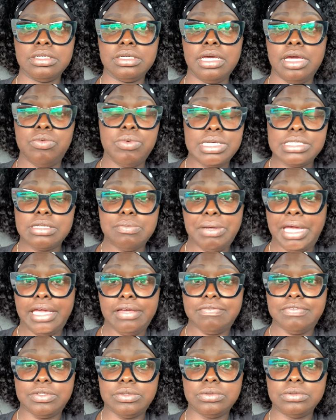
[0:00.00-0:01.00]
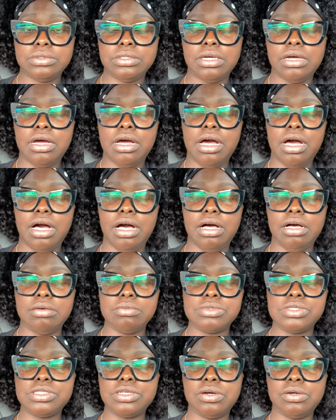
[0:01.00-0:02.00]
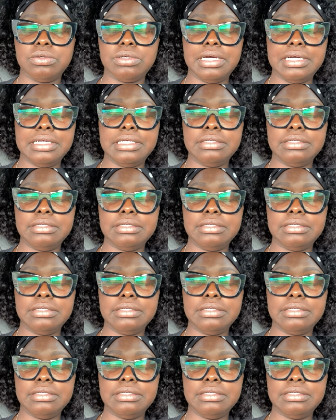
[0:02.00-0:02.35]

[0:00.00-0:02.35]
it wasn't painful. Um, so uh,